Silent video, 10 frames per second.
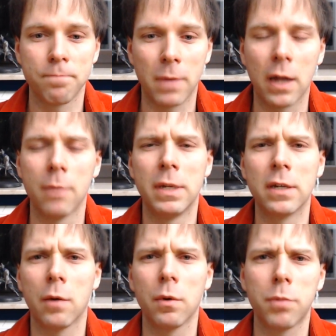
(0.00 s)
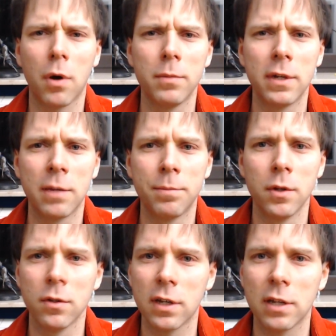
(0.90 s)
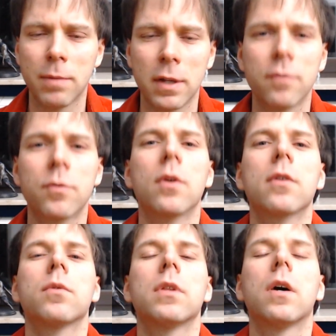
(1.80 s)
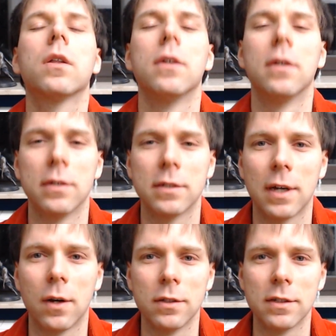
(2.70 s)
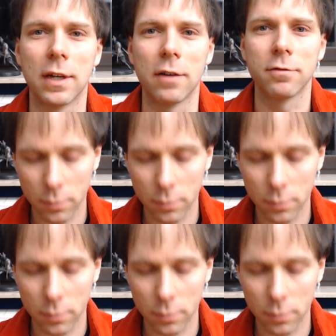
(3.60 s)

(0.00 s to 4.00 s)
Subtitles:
I mean, I will probably keep using it, but of course without the sound stuff.